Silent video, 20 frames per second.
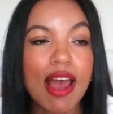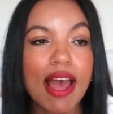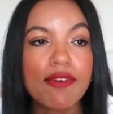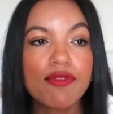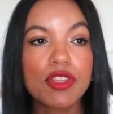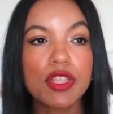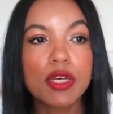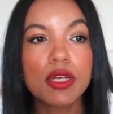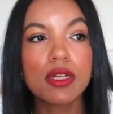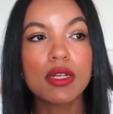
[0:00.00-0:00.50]

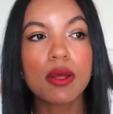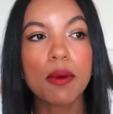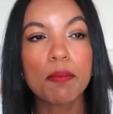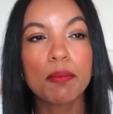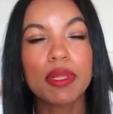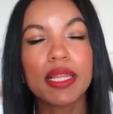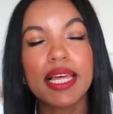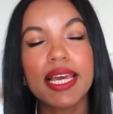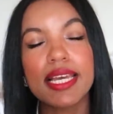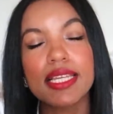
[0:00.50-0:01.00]
rather than
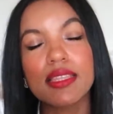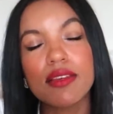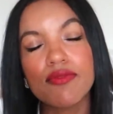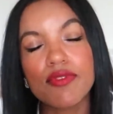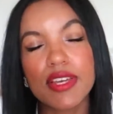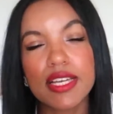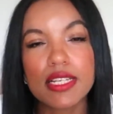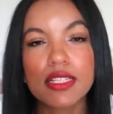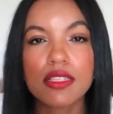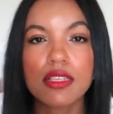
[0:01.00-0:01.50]
play the
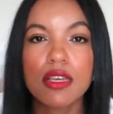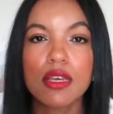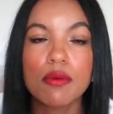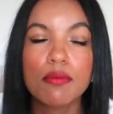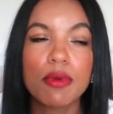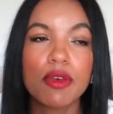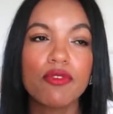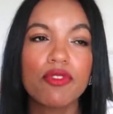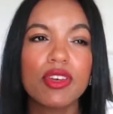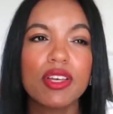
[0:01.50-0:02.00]

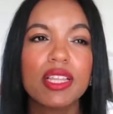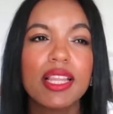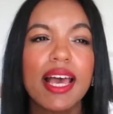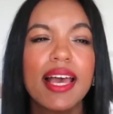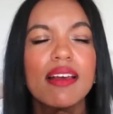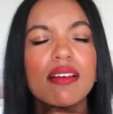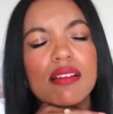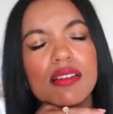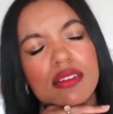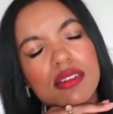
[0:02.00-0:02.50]
victim and feel
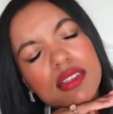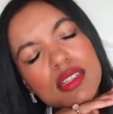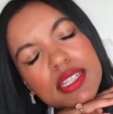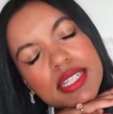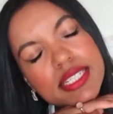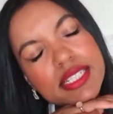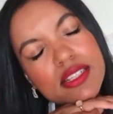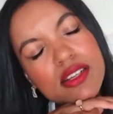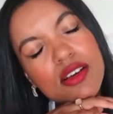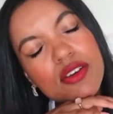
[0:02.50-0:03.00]
like, oh,
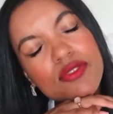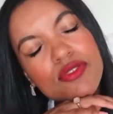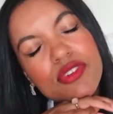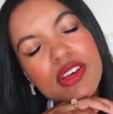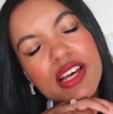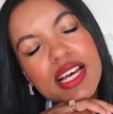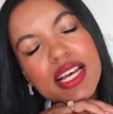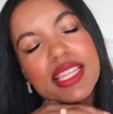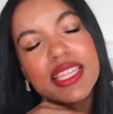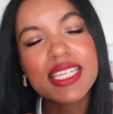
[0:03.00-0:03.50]
it's not
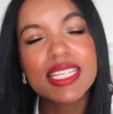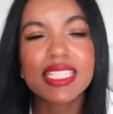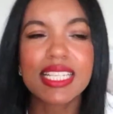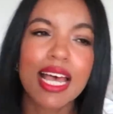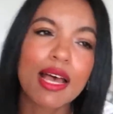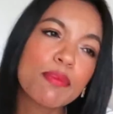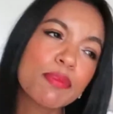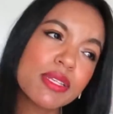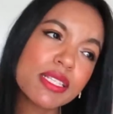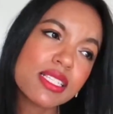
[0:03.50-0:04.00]
fair, this
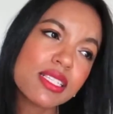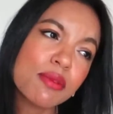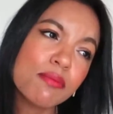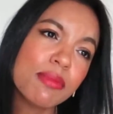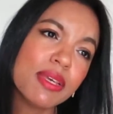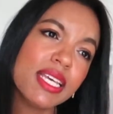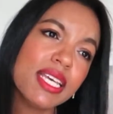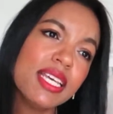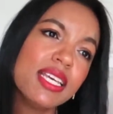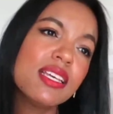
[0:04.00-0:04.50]
happened to
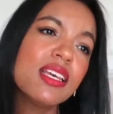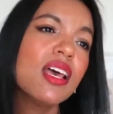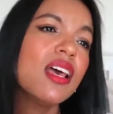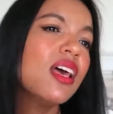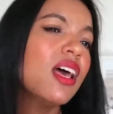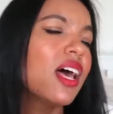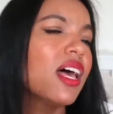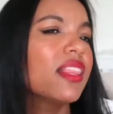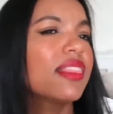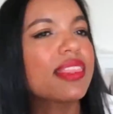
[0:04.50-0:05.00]
me
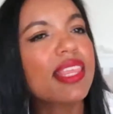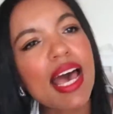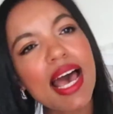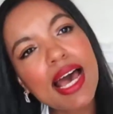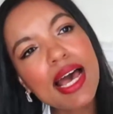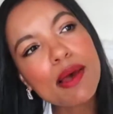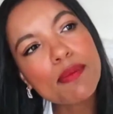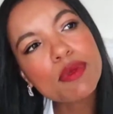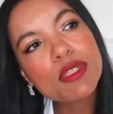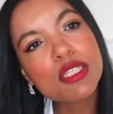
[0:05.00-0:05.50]
and
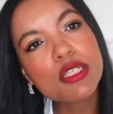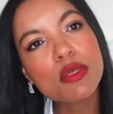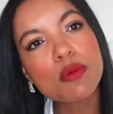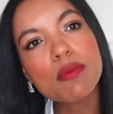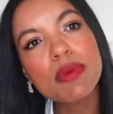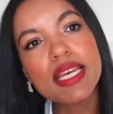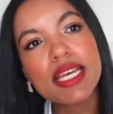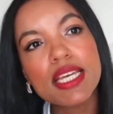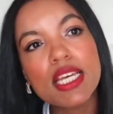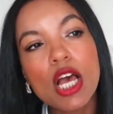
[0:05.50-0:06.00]
that happened to
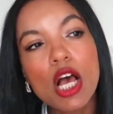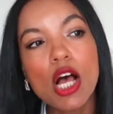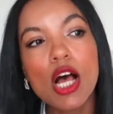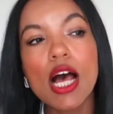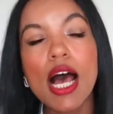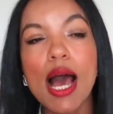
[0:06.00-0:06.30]
me,